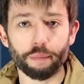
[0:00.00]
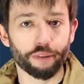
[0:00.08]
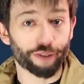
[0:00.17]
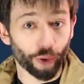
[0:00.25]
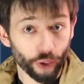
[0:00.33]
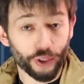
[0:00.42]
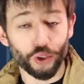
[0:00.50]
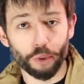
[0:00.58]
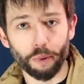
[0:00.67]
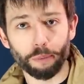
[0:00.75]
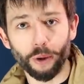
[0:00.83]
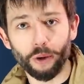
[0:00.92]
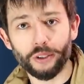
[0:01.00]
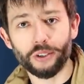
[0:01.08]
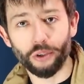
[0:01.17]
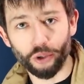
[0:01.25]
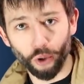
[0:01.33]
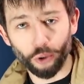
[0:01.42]
before the Super Bowl.
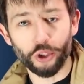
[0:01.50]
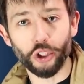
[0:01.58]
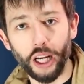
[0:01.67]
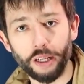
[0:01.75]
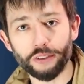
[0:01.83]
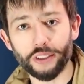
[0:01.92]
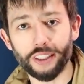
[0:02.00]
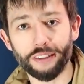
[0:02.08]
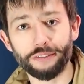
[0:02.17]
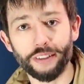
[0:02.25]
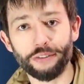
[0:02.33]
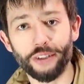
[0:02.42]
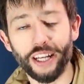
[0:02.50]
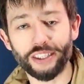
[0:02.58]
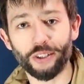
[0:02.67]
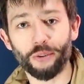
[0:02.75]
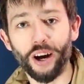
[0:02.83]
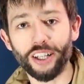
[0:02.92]
So go Chiefs if, if you
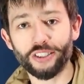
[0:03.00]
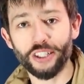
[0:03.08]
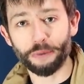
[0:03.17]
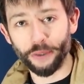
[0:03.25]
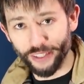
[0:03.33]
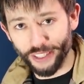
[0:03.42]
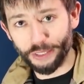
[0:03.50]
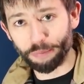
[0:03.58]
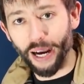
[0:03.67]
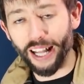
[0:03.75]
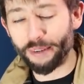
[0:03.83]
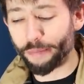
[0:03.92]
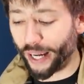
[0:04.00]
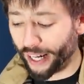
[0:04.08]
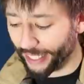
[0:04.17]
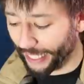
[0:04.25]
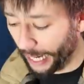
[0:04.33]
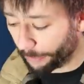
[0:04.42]
guys are watching. I'm on the smiling
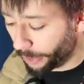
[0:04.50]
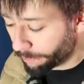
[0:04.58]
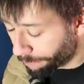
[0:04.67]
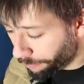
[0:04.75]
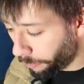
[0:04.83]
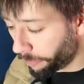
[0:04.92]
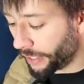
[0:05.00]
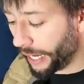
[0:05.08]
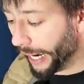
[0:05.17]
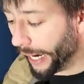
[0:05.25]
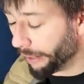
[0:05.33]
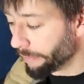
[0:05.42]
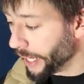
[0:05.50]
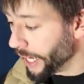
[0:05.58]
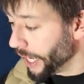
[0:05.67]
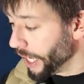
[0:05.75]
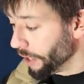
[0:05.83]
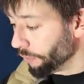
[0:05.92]
behind the camera. Uh,
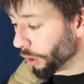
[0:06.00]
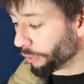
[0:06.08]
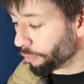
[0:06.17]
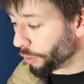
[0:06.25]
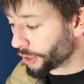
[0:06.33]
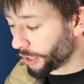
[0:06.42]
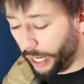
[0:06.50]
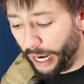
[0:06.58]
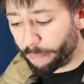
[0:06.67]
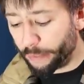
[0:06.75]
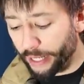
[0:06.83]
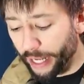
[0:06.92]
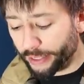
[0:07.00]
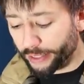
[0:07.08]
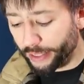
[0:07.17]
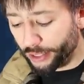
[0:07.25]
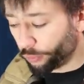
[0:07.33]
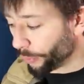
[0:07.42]
what, what's going to happen
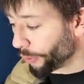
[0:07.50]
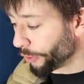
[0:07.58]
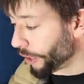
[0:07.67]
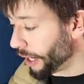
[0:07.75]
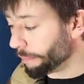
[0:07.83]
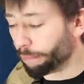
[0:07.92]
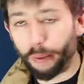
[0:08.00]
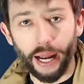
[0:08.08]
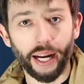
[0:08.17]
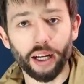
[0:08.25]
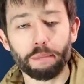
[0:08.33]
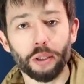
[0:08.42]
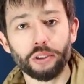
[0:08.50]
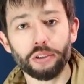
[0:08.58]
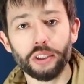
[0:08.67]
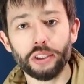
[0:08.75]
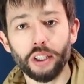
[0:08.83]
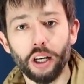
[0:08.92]
next is we're going to pack a bunch
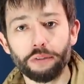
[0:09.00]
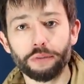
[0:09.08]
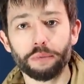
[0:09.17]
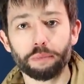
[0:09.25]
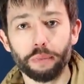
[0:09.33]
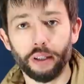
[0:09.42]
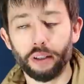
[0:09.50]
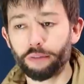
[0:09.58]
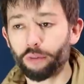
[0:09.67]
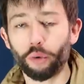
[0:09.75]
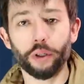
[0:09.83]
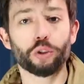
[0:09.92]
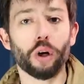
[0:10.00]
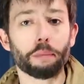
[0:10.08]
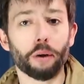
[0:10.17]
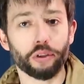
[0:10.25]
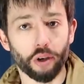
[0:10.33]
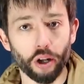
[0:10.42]
of this stuff uh, before we
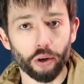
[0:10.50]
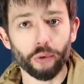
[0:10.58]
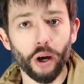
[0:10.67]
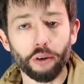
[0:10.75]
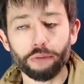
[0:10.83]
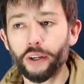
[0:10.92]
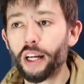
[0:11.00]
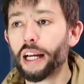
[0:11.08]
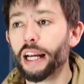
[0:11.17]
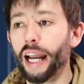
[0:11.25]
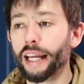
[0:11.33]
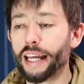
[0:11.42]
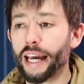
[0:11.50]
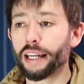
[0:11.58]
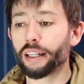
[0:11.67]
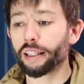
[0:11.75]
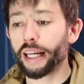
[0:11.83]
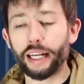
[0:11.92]
drop our daughter off and
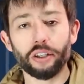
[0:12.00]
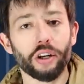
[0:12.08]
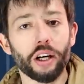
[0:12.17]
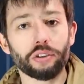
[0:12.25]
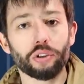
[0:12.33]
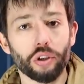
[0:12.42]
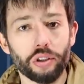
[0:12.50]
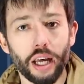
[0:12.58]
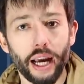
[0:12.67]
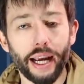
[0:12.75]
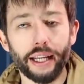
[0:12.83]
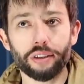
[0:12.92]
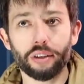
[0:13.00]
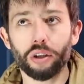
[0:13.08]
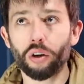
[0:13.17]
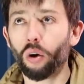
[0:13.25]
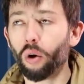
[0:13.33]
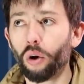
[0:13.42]
then later on tonight
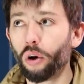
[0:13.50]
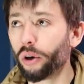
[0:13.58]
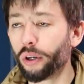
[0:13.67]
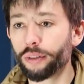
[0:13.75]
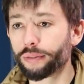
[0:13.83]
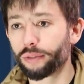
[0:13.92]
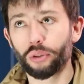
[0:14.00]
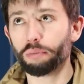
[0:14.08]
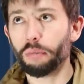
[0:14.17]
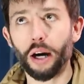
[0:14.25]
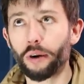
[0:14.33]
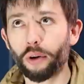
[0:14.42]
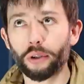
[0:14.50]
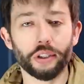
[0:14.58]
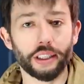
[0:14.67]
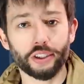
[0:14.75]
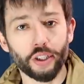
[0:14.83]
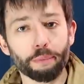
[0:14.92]
or
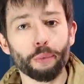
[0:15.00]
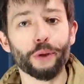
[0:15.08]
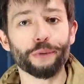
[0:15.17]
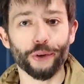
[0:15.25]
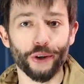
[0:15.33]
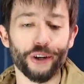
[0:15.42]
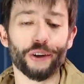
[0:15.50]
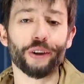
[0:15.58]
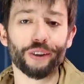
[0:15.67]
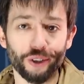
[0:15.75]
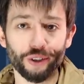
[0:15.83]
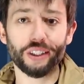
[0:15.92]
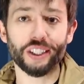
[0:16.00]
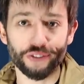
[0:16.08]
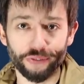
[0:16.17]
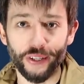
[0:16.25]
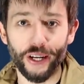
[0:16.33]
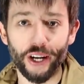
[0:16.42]
tomorrow at some point we're going to conclude this
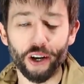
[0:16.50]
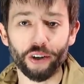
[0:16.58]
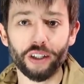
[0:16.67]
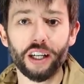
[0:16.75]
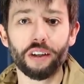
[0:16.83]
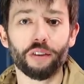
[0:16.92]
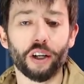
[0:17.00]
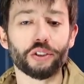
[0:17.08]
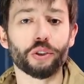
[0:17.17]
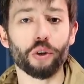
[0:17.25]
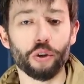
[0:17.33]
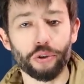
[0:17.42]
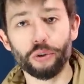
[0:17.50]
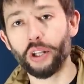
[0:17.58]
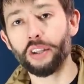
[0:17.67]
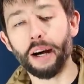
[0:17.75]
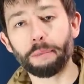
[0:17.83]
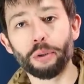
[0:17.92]
video we'll also go through
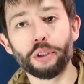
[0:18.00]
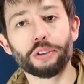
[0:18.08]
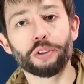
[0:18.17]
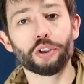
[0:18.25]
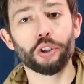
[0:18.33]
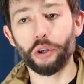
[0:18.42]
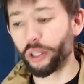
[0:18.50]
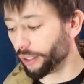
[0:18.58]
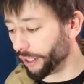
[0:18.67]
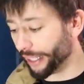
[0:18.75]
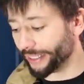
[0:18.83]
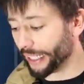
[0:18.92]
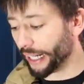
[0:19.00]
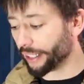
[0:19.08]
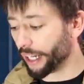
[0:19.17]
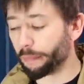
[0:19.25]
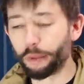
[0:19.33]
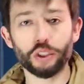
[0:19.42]
the numbers to show you
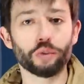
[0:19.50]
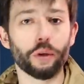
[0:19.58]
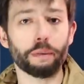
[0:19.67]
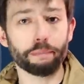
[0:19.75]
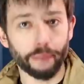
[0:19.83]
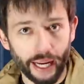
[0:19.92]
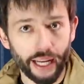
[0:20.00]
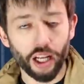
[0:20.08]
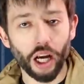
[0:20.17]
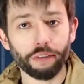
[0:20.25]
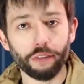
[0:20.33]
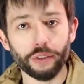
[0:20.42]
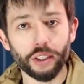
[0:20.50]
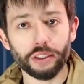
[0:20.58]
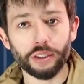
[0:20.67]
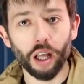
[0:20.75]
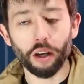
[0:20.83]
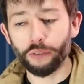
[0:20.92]
exactly how much we made off of this
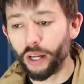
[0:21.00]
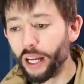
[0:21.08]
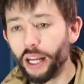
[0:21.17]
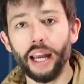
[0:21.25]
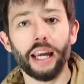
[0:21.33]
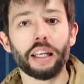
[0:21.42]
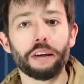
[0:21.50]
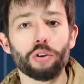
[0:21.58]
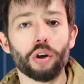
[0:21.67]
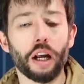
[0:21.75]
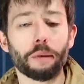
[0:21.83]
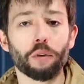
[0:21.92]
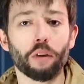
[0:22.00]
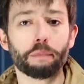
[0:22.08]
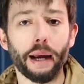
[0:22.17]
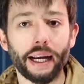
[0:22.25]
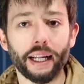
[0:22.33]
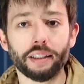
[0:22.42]
stuff and give you a couple of
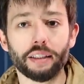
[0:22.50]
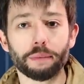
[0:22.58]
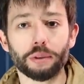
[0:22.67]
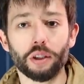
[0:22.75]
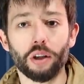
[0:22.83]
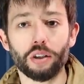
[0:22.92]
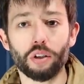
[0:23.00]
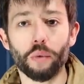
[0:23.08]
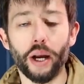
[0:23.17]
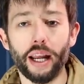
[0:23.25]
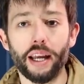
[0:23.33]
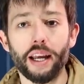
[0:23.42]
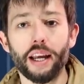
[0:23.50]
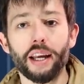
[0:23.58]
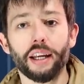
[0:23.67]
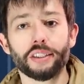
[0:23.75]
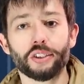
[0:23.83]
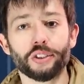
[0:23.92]
packing tips along the way
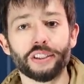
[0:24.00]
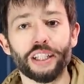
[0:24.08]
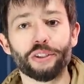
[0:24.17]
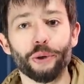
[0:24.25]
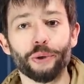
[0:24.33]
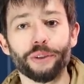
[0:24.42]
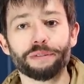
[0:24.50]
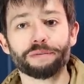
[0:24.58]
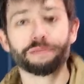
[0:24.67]
so stay tuned